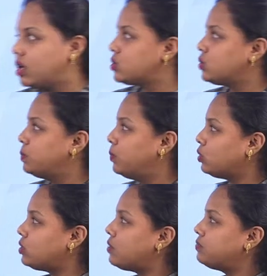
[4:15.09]
So, both
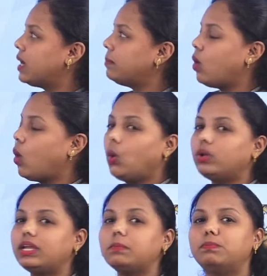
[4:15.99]
of them own
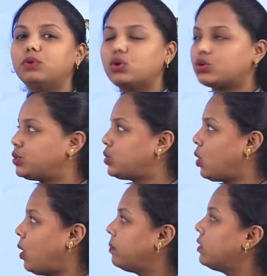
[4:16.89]
a bookshop